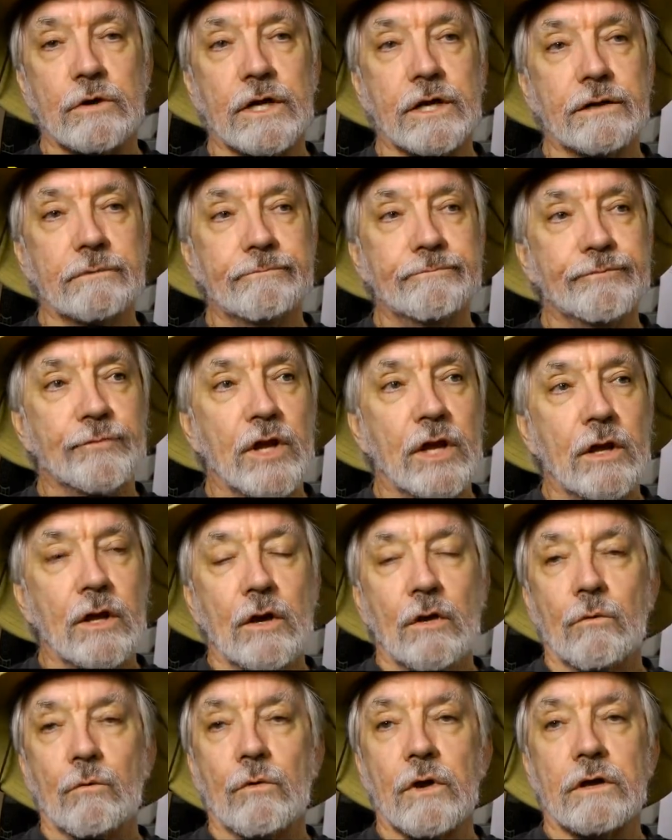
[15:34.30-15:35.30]
one,
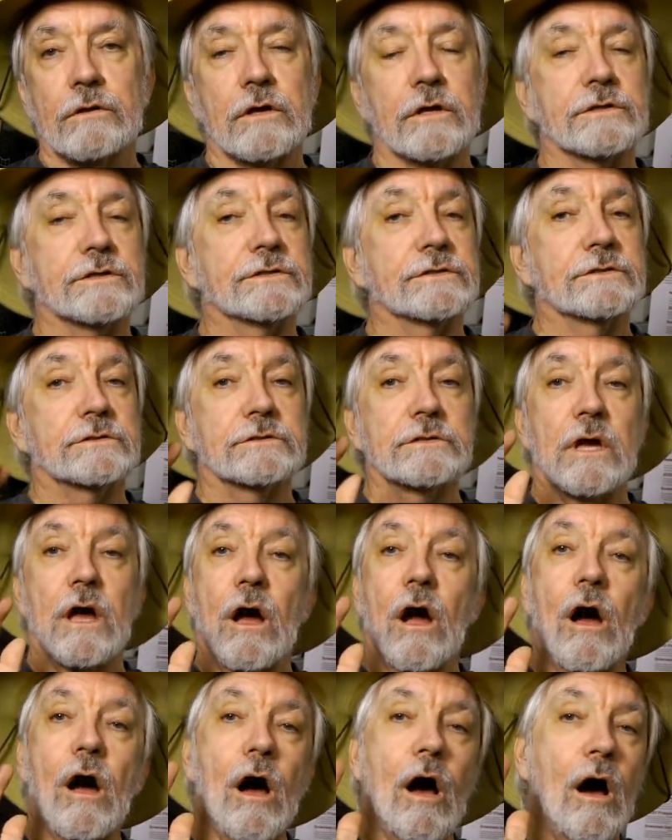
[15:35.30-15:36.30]
where there's
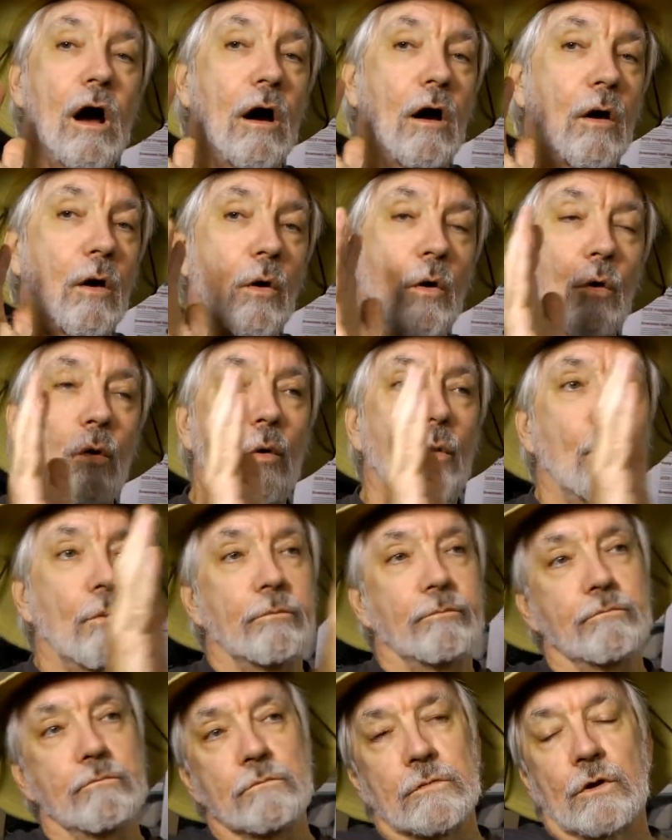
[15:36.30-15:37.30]
a whole,